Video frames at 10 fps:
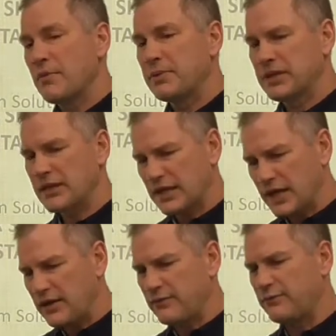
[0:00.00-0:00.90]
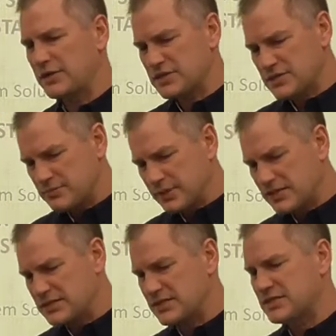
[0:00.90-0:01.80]
but then it
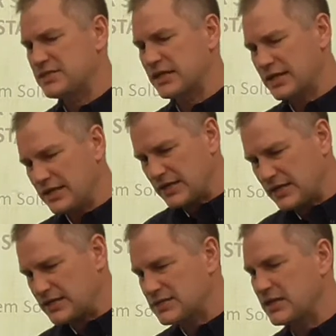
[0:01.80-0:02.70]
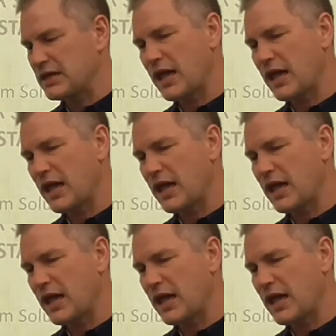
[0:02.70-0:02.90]
begins to sink and they say,